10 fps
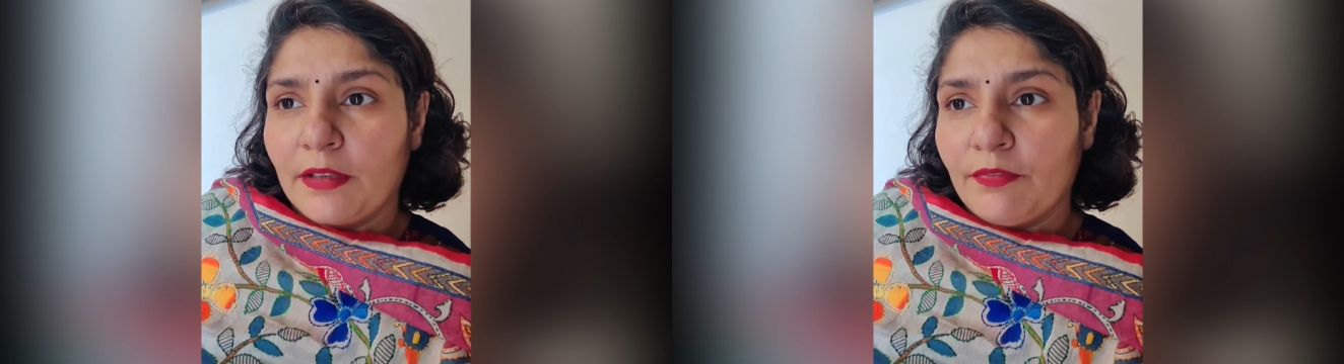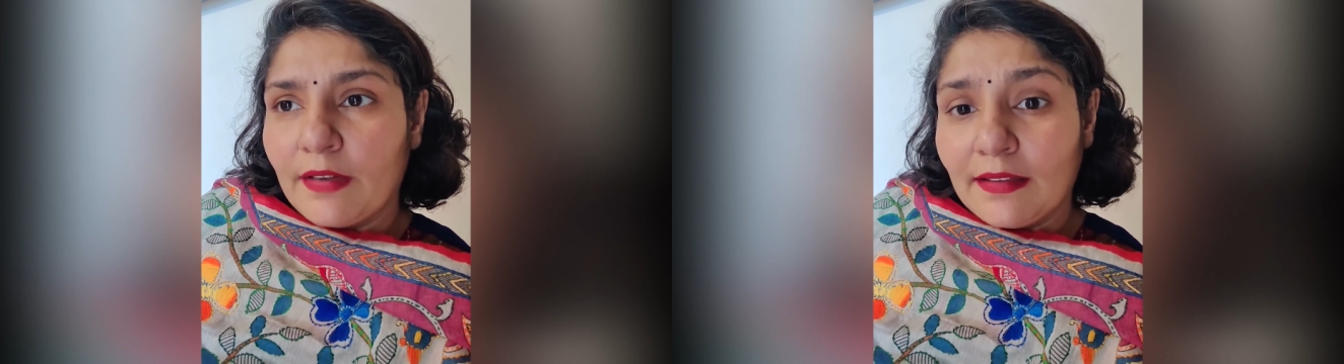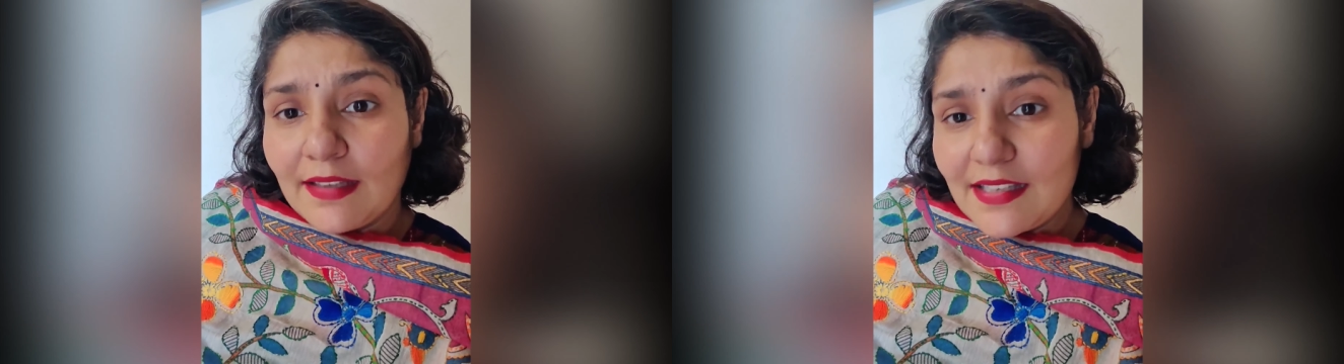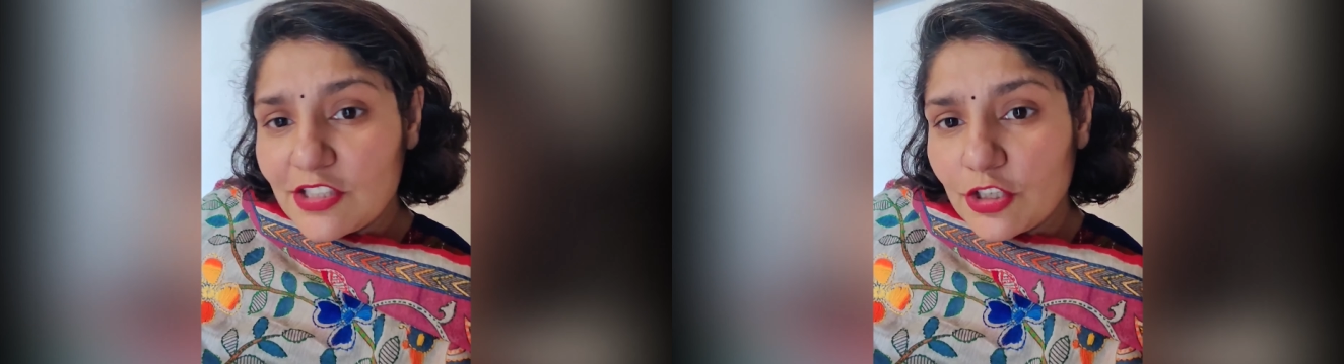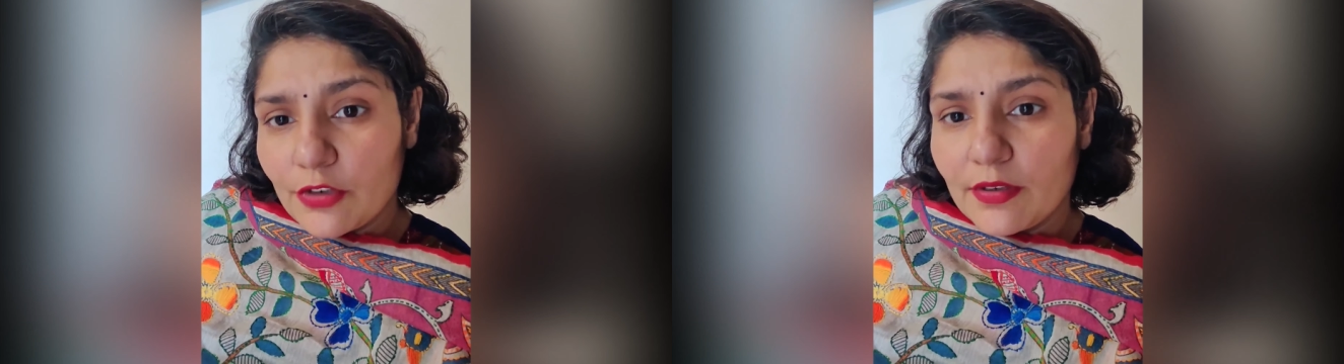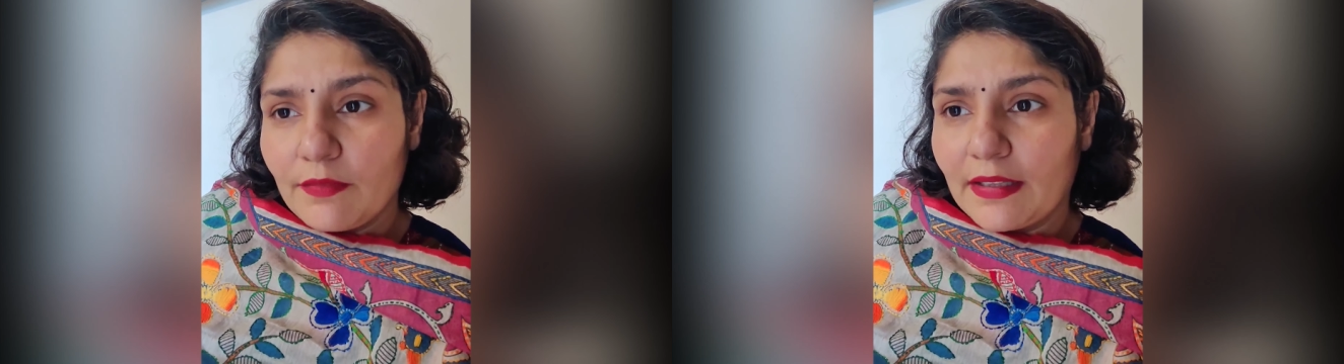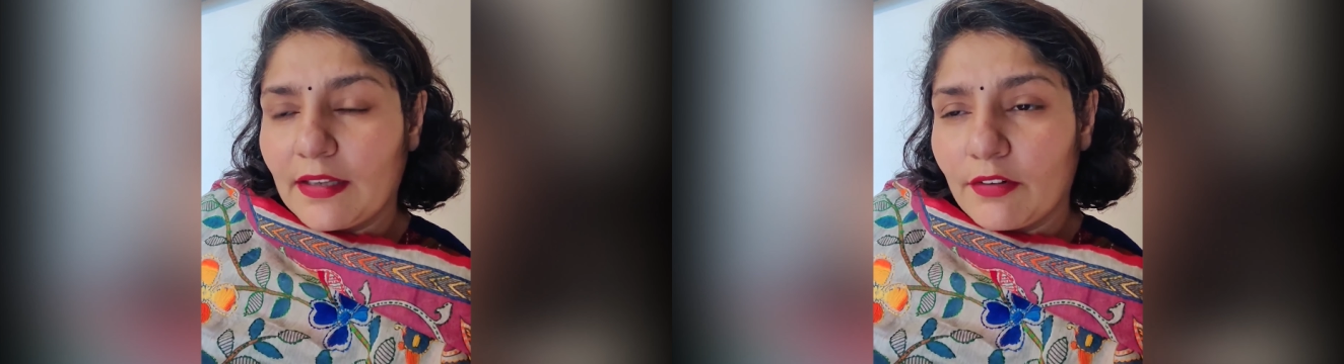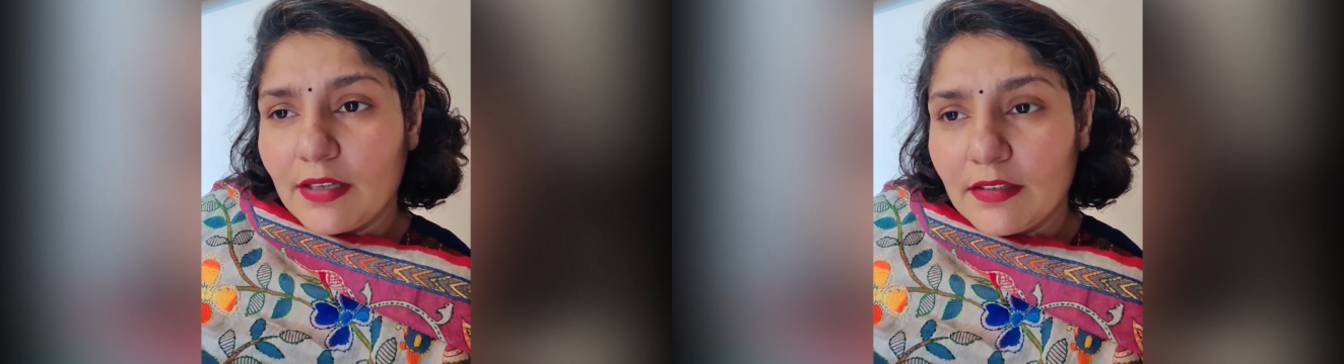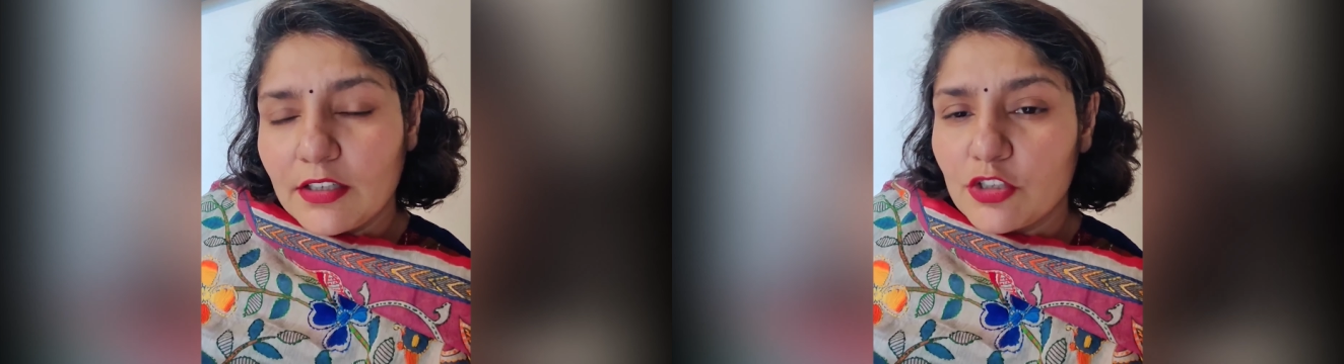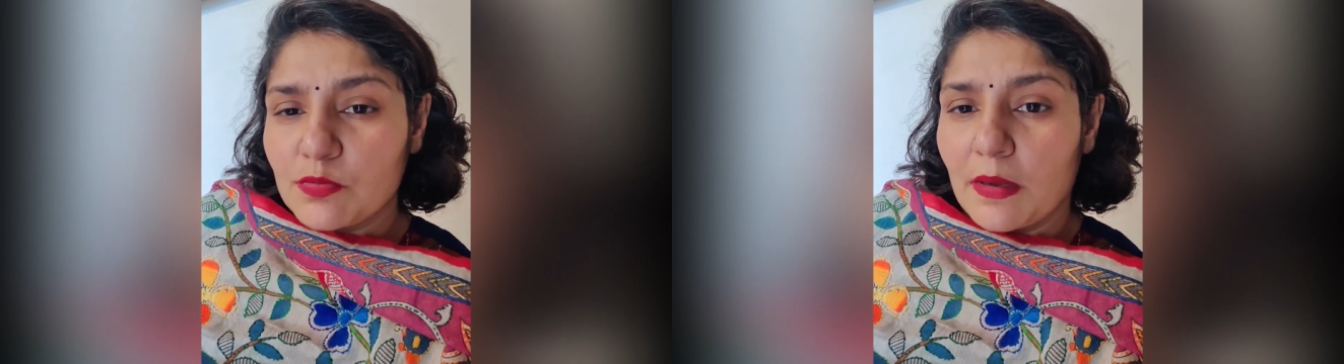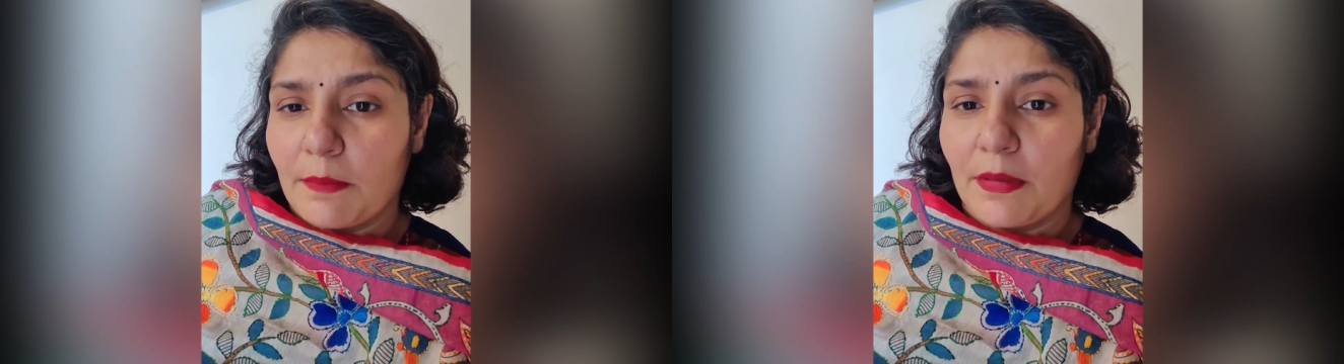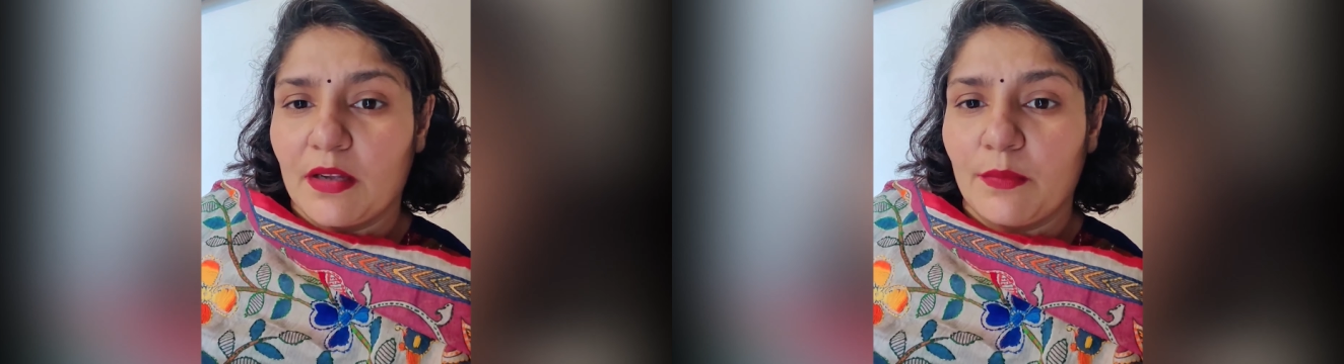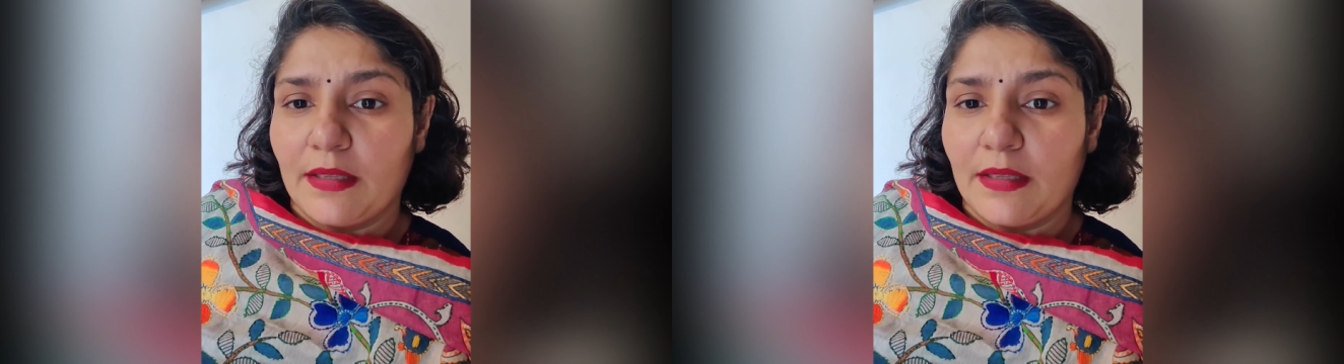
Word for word: but when these children, when they read the newspaper,